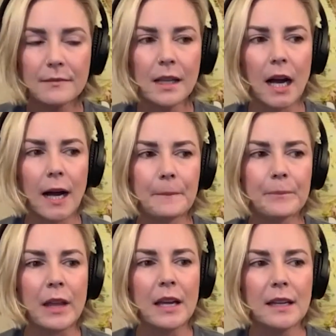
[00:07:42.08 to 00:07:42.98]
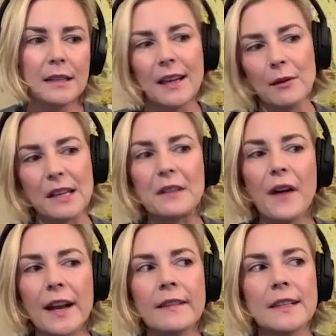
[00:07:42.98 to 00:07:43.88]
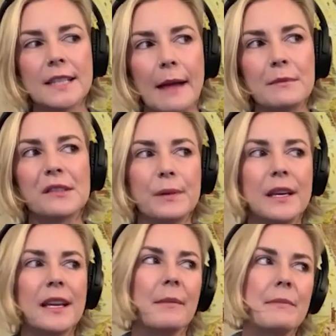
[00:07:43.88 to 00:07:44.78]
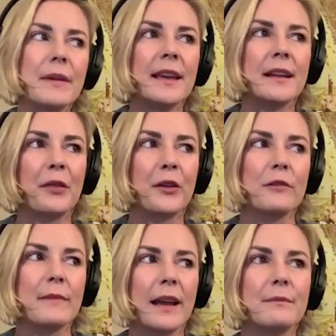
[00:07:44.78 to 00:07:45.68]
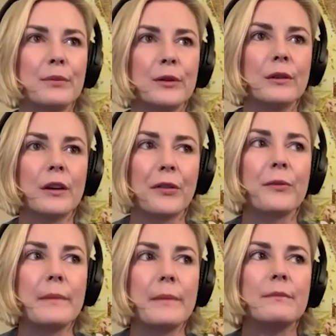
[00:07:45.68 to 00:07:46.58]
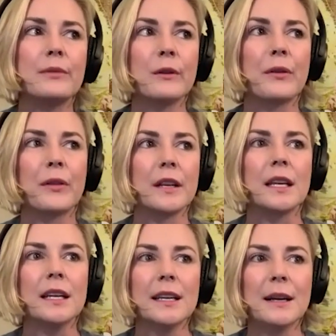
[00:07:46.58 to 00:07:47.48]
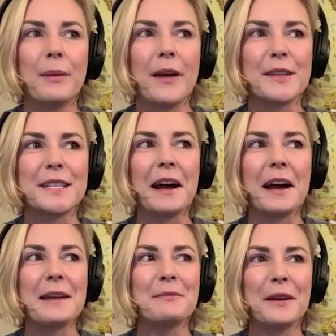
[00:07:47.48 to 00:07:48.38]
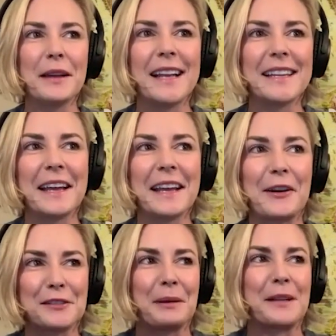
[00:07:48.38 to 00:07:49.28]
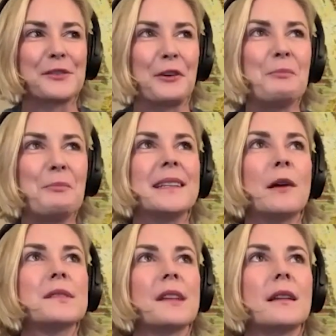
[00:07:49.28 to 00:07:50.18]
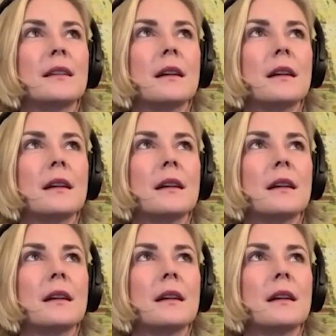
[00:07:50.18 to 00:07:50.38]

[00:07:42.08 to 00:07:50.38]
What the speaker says: I was finding the time to speak. I mean, being in a three-man booth, and by the time any airspace opened, I was like,